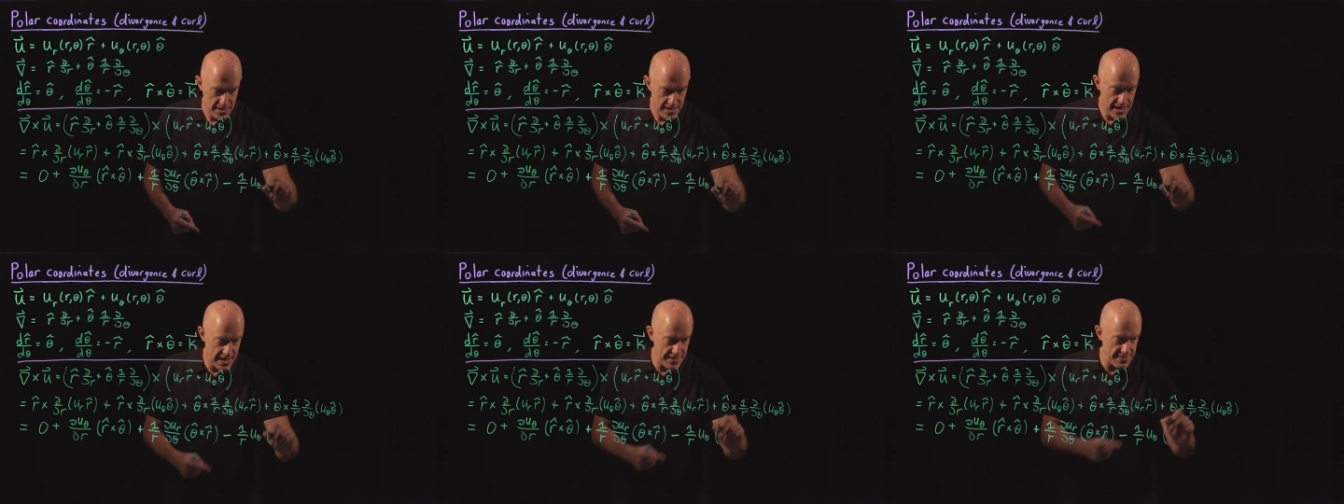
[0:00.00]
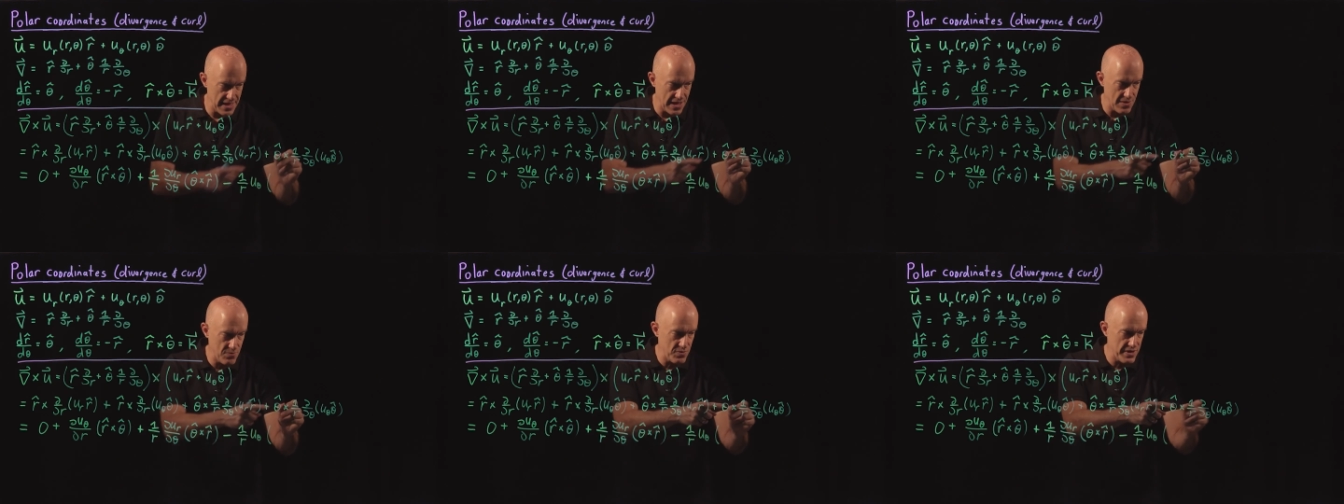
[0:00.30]
And
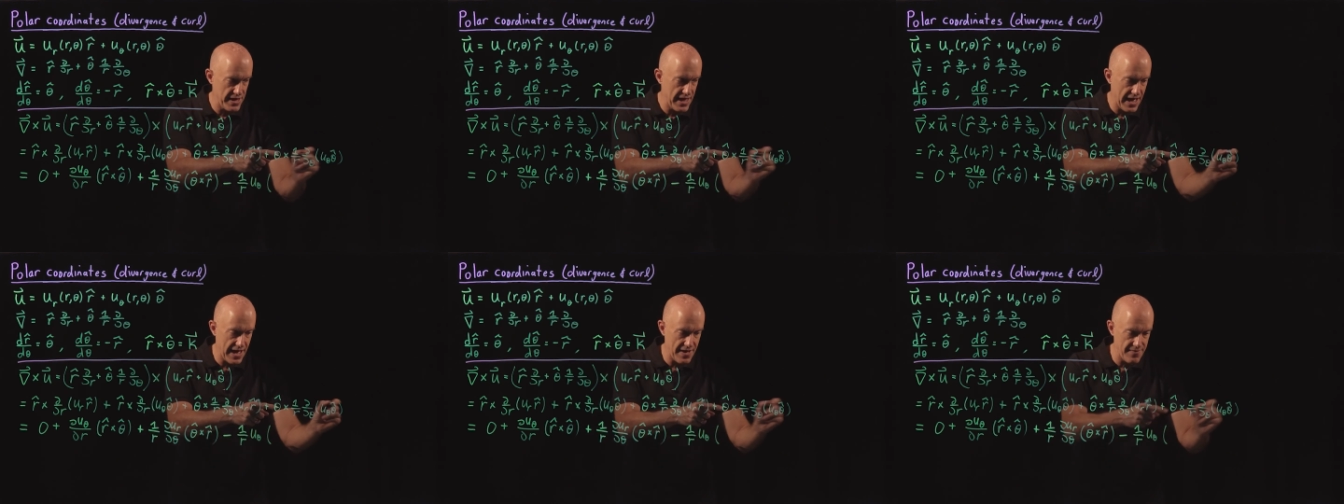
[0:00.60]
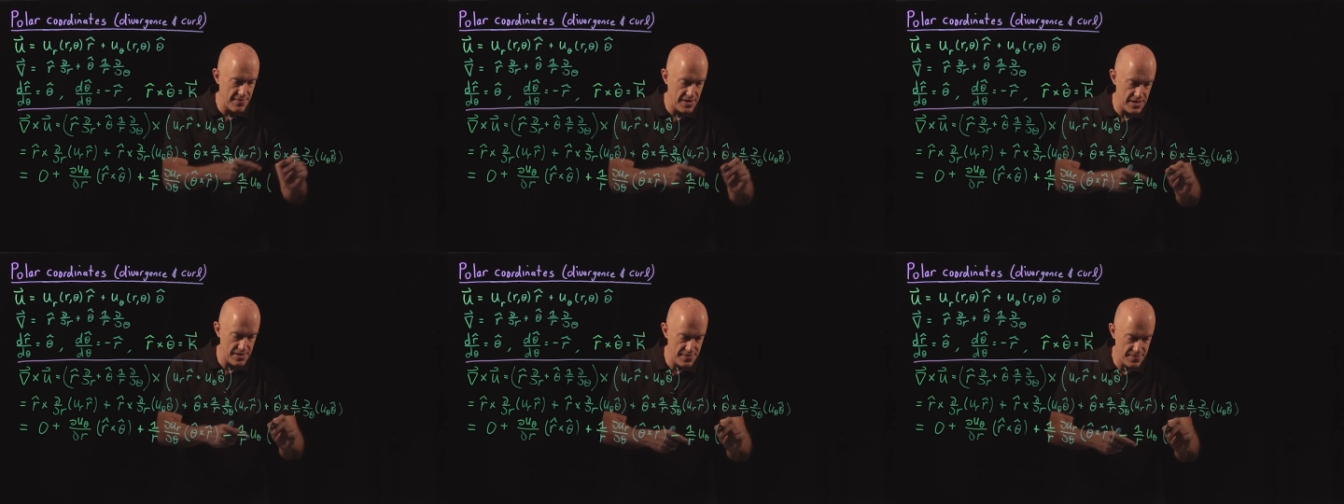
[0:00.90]
then we
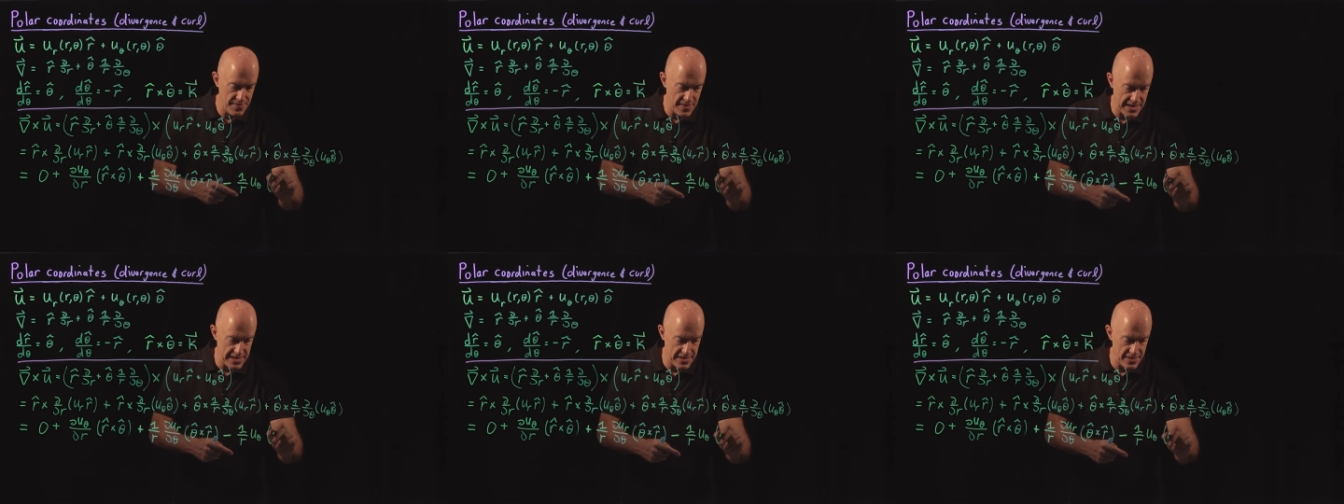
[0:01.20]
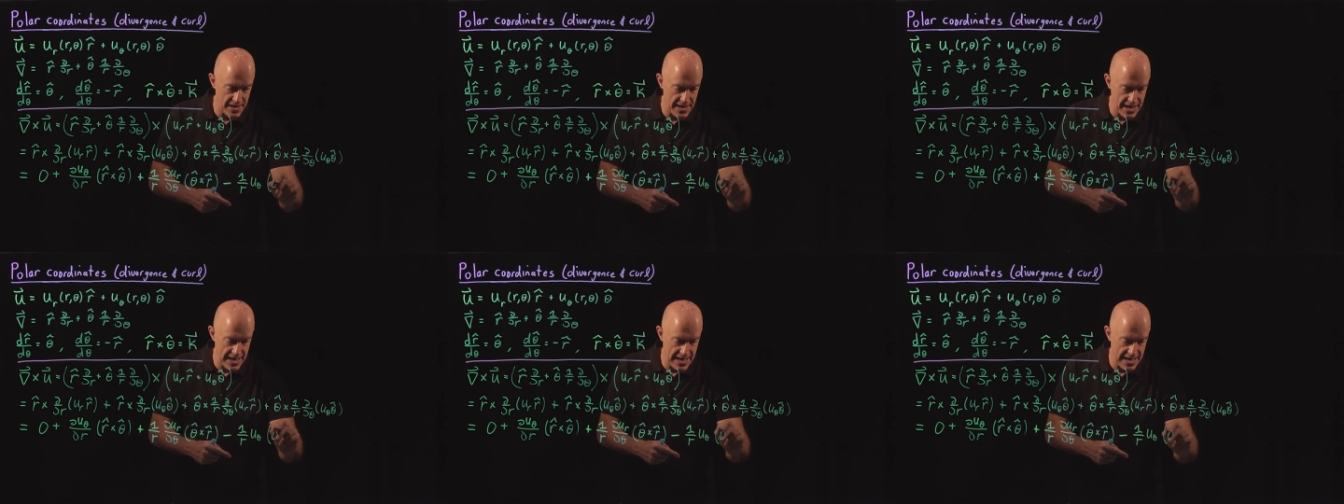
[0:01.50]
have a
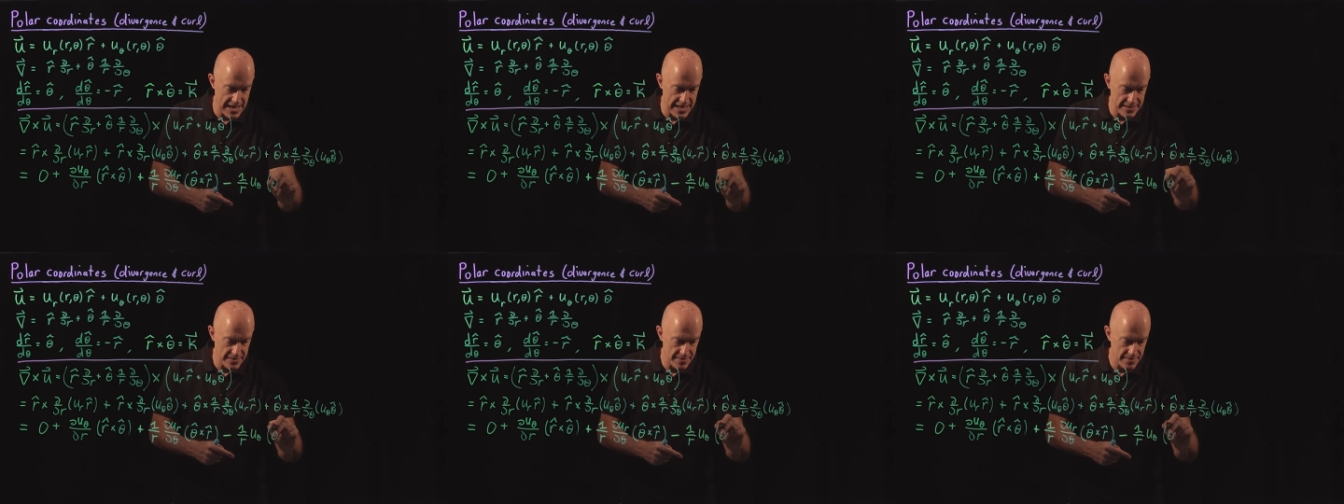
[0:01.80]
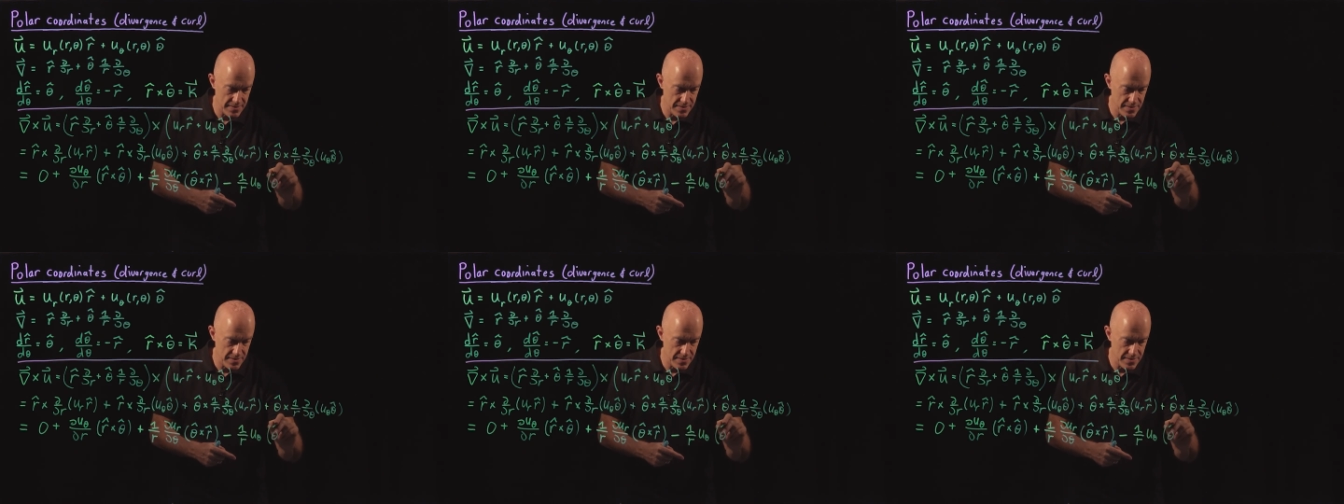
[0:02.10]
theta hat